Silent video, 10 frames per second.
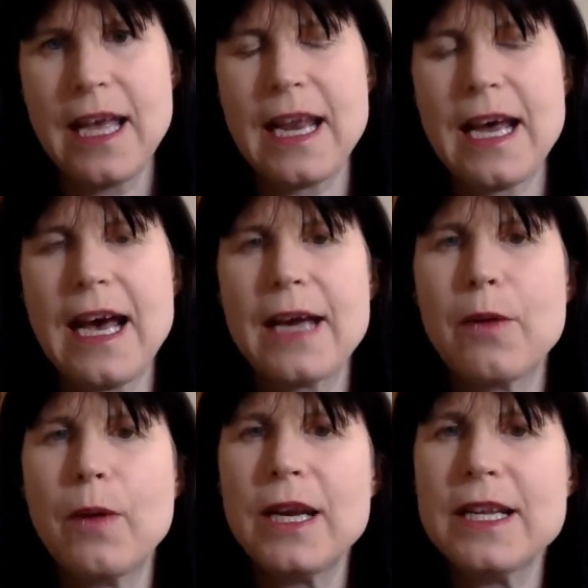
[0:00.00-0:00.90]
And a high
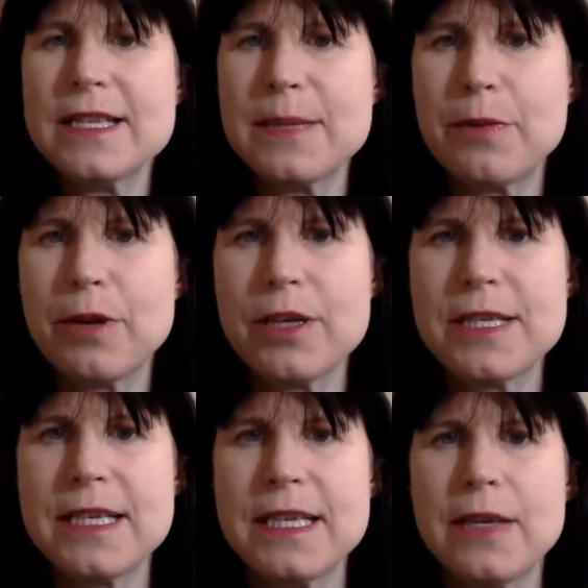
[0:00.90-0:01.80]
quality
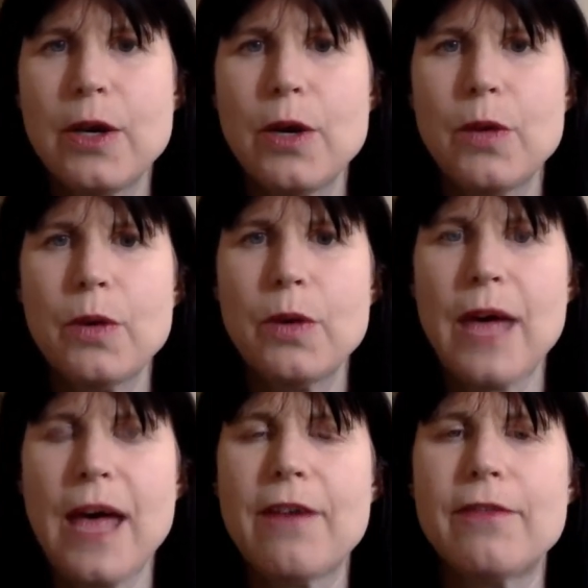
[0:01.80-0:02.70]
protein will
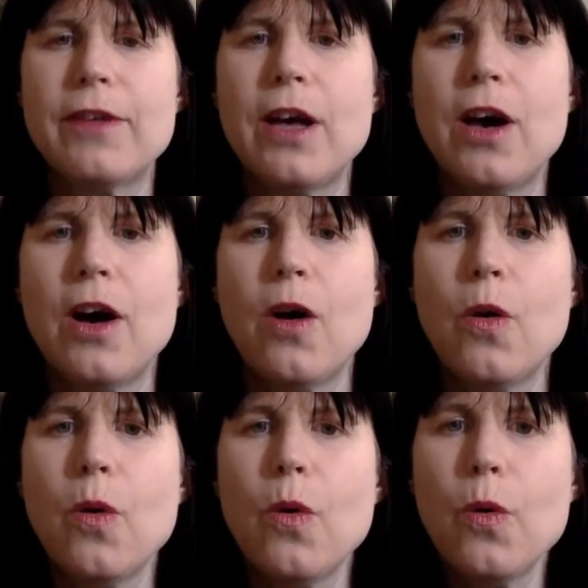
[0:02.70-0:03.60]
have
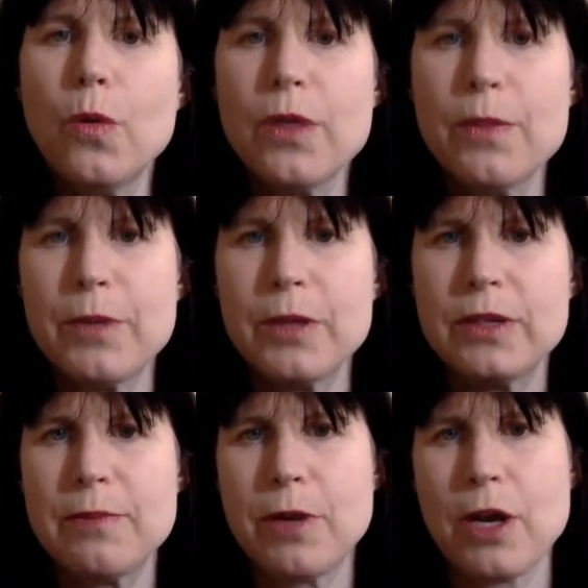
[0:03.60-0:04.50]
all the
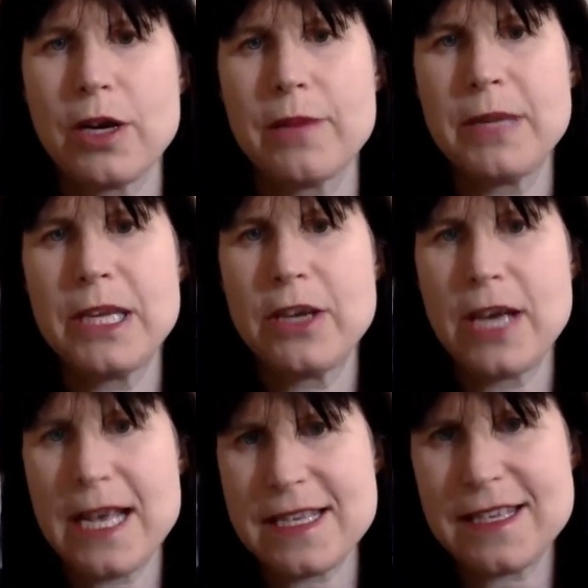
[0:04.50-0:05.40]
building block amino
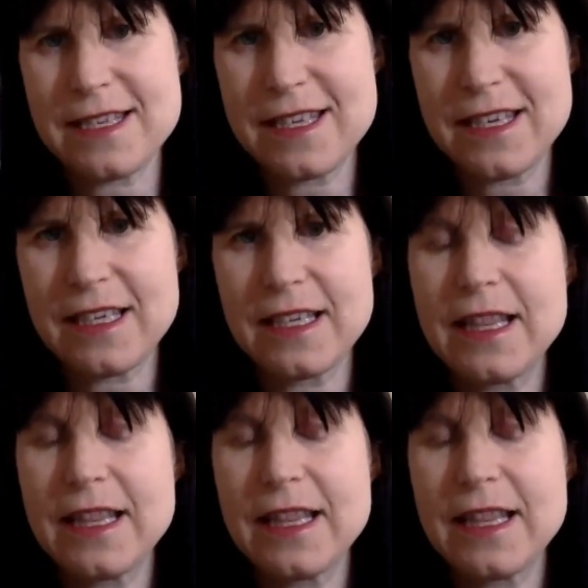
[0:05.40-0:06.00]
acids in it.